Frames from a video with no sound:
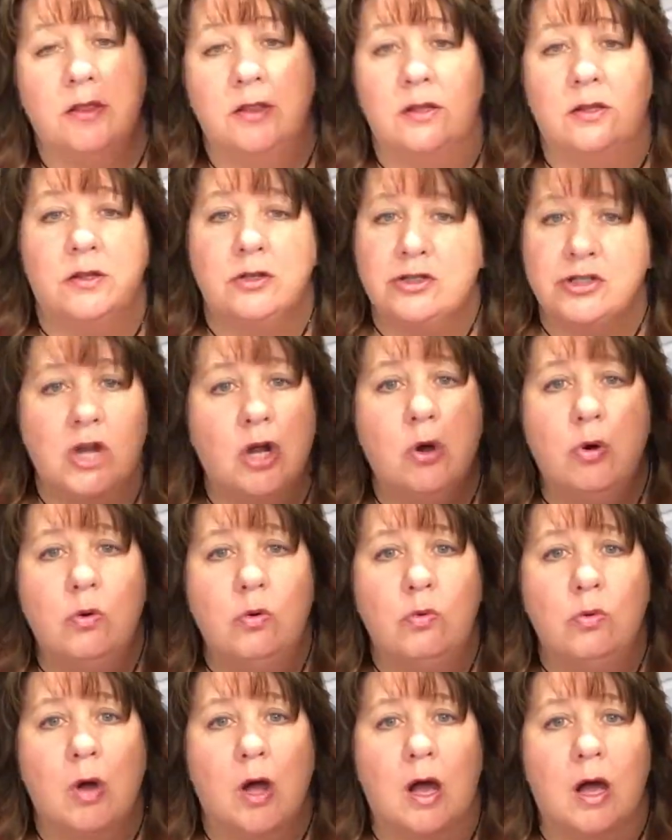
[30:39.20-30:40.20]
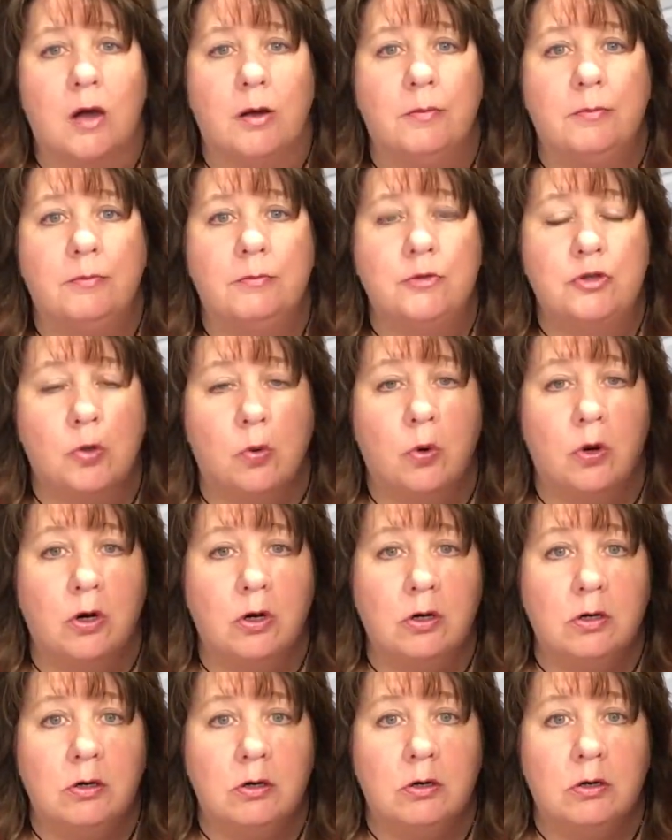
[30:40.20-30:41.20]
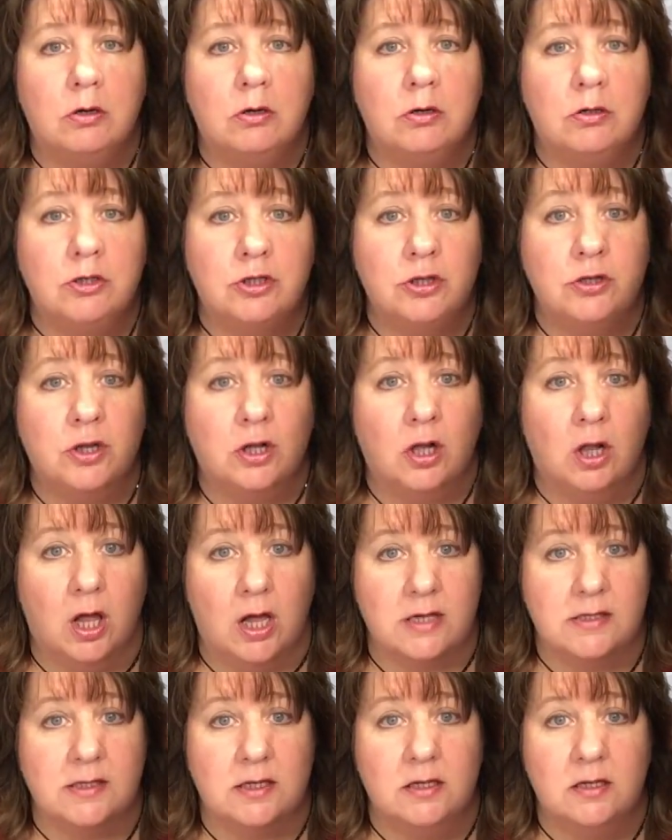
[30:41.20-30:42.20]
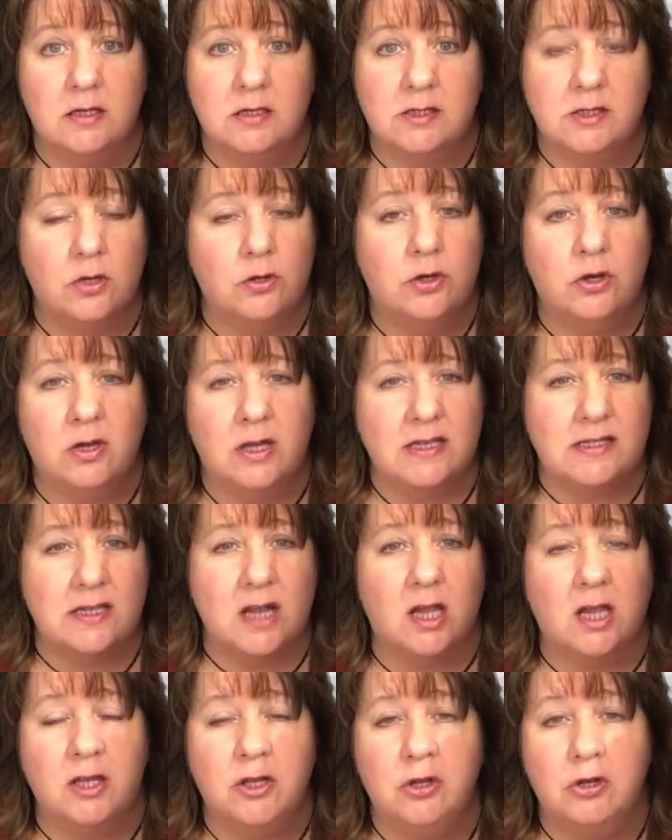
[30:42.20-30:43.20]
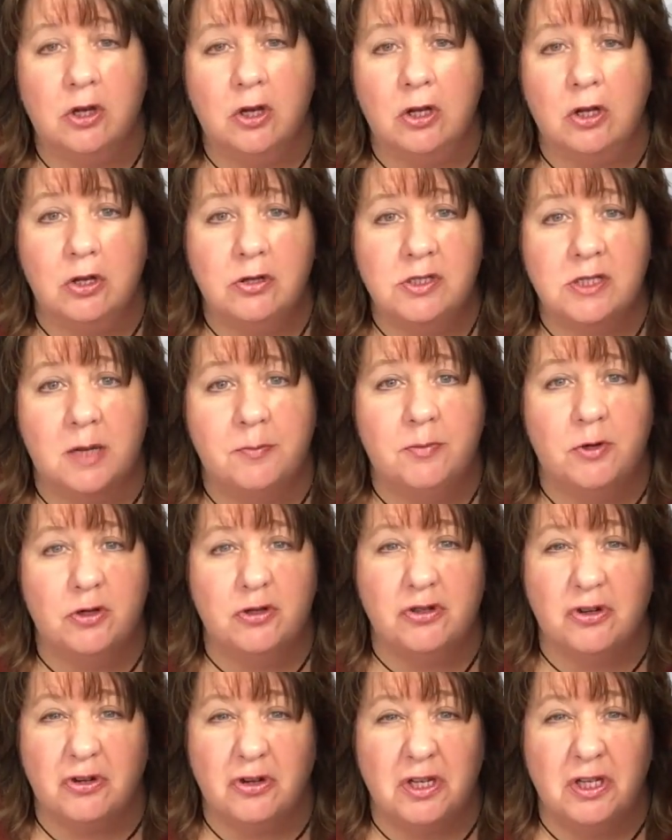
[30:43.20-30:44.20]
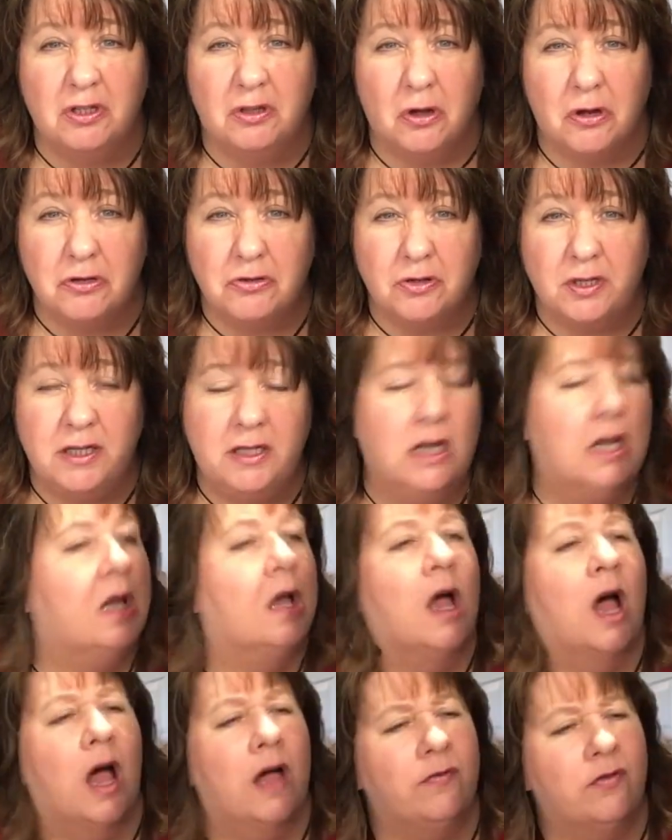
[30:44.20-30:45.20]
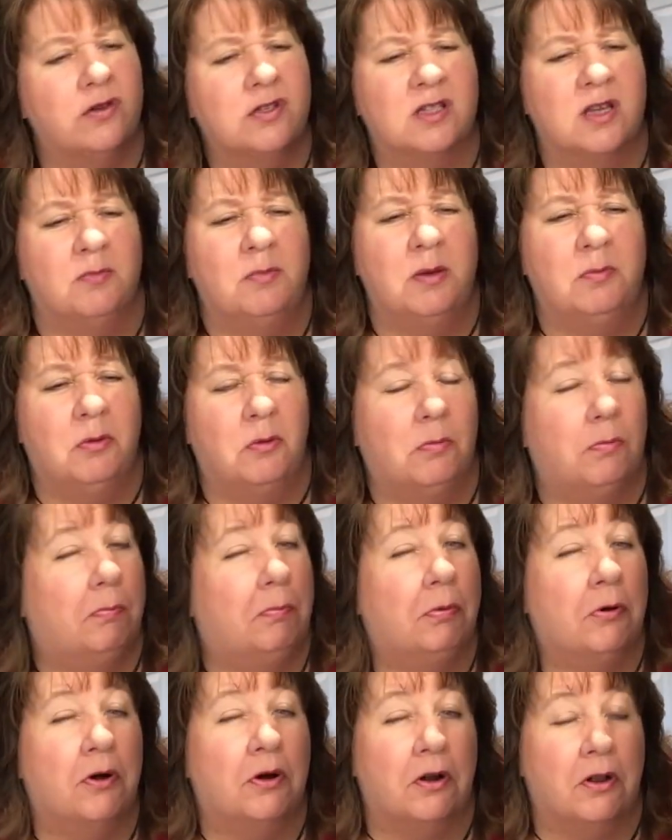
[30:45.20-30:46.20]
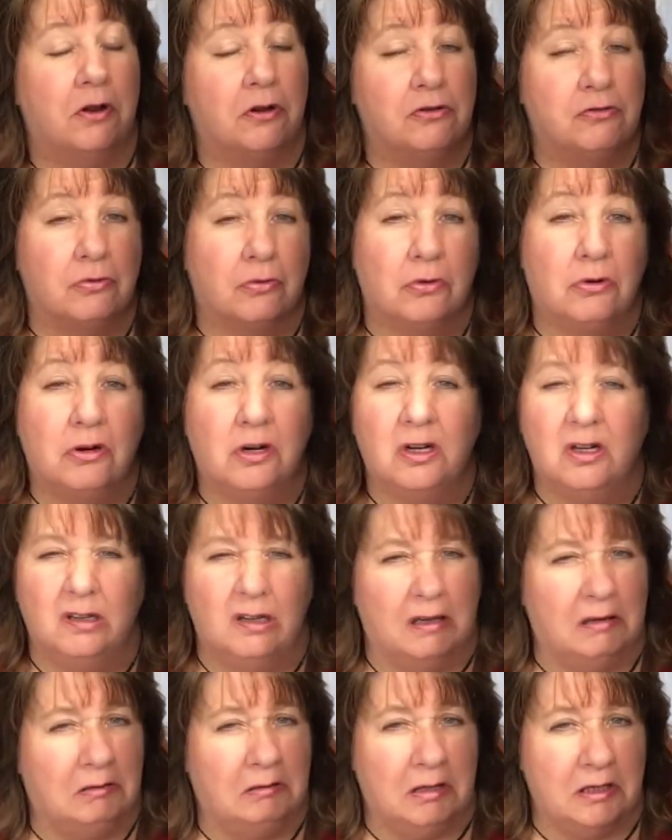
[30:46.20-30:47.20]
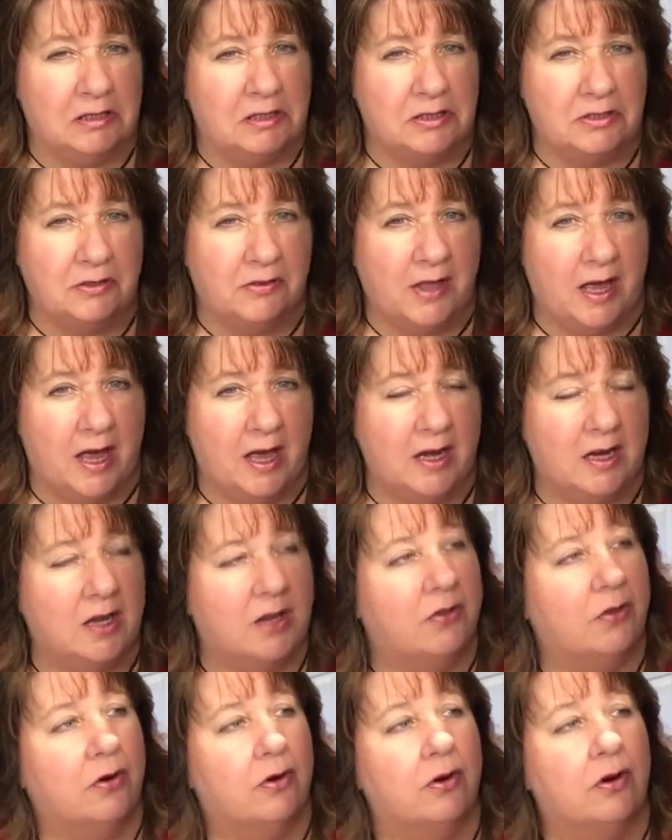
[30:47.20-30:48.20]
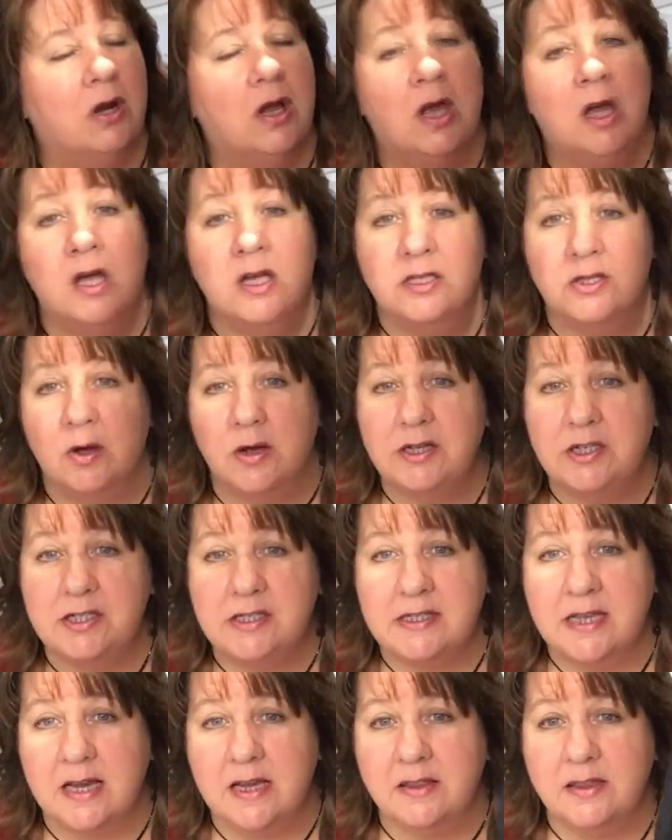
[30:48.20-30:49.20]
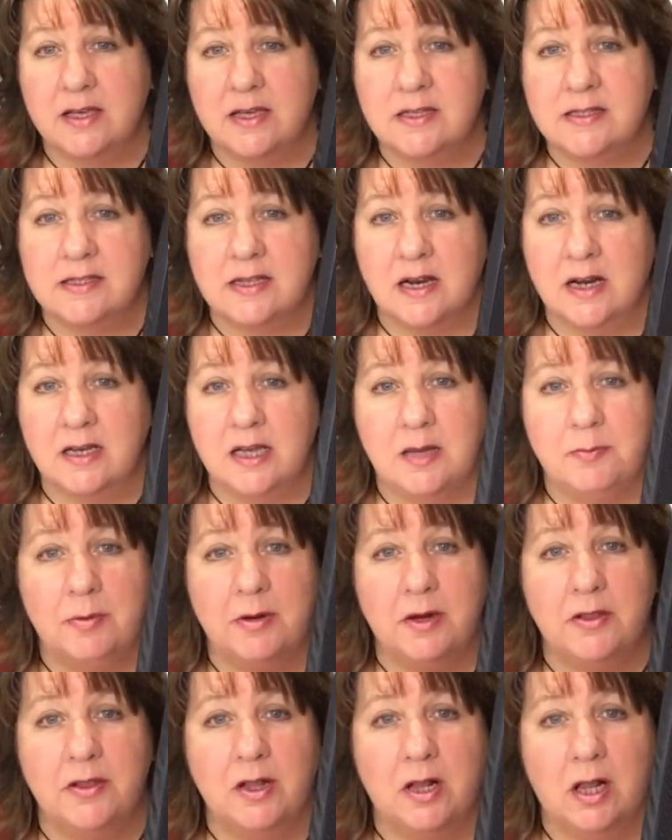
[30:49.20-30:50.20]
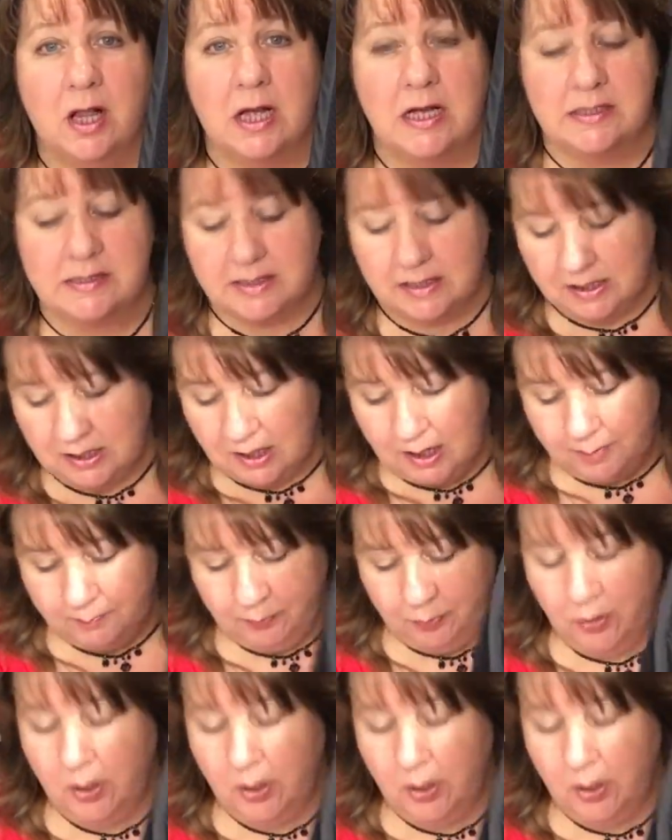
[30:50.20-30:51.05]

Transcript: There's no door to the closet, so it's not like you could close up your dirty laundry. I've heard some people put it in a drawer. I don't like to do that either. So I just take this and I keep it in the closet, and I